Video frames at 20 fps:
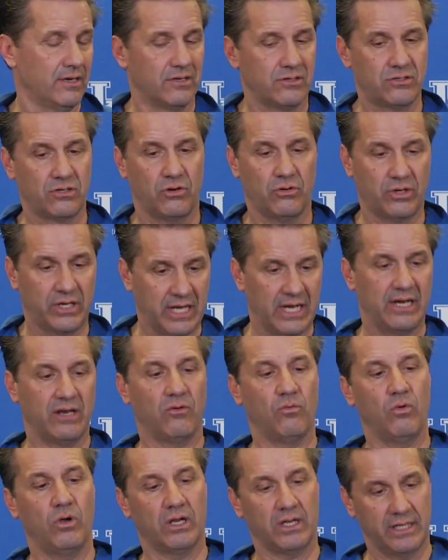So
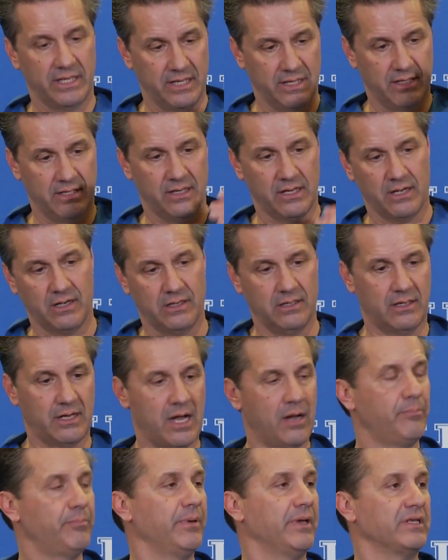getting Willie into
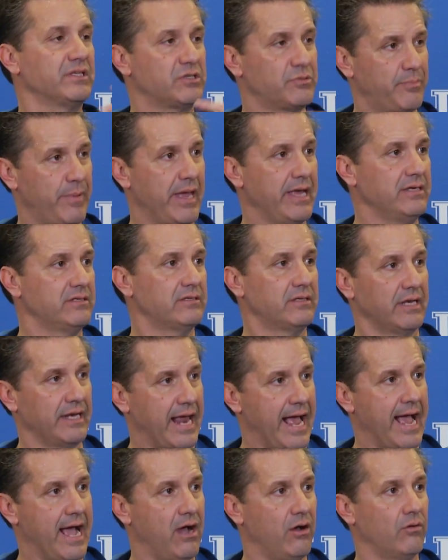up and spaced
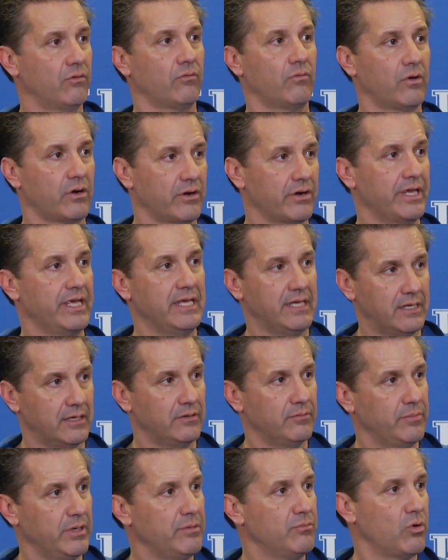and out where he
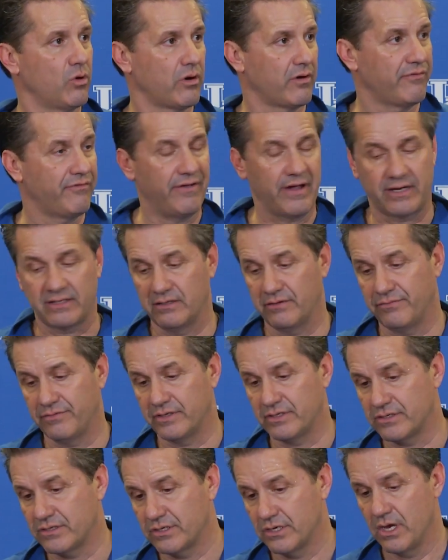can be more effective
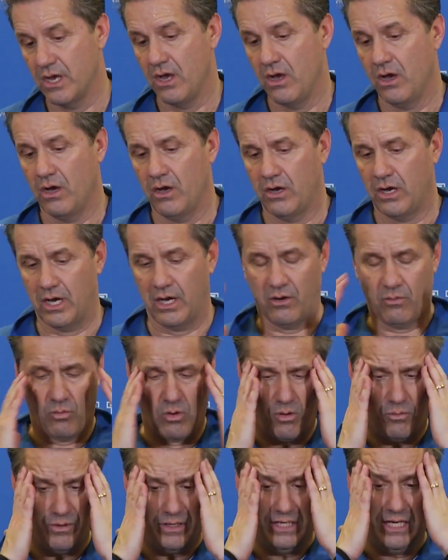is
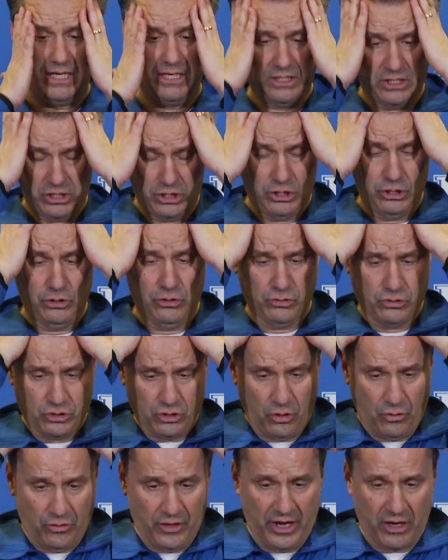what we needed to do
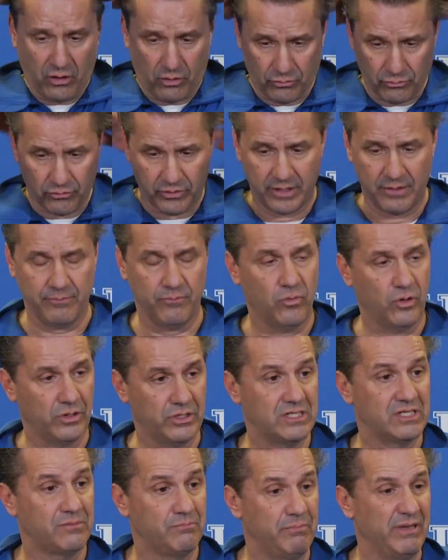so that our rim
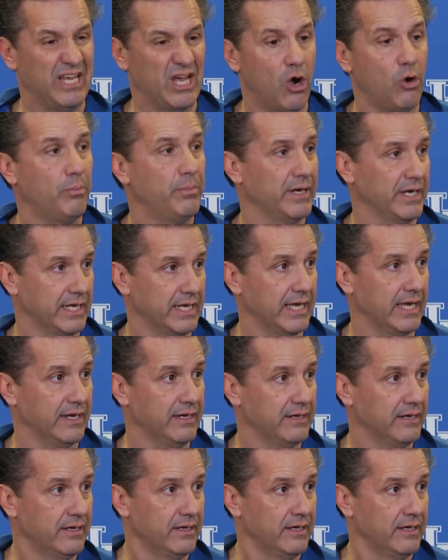would be open again.